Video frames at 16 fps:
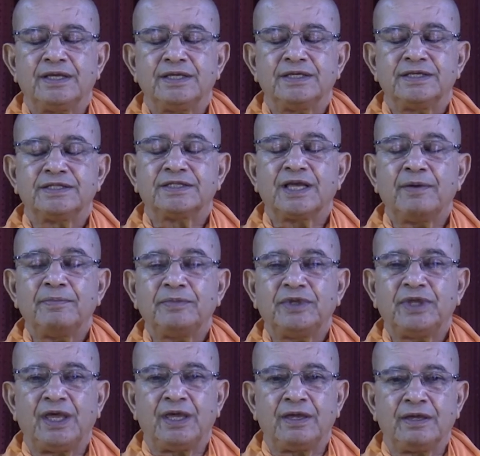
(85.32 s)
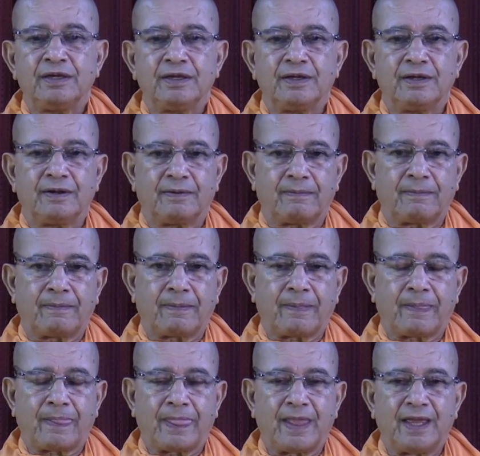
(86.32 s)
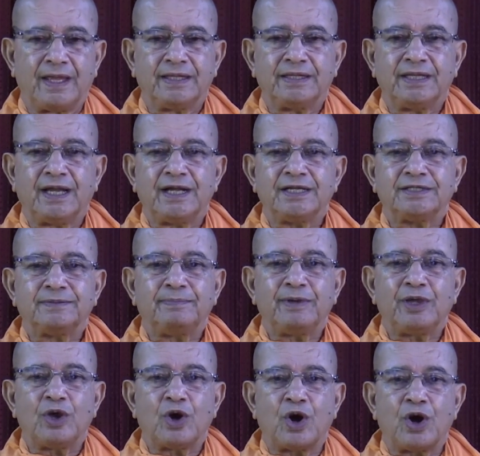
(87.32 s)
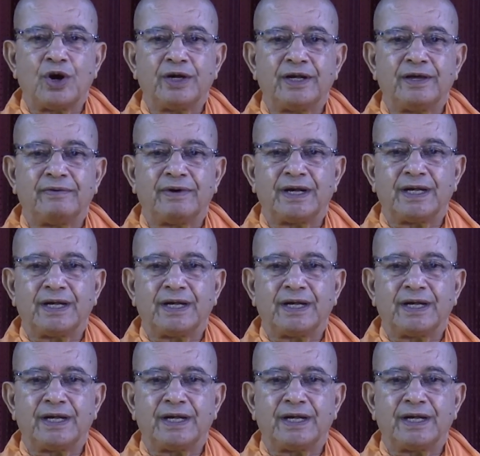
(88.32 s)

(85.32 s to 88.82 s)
something that is beyond our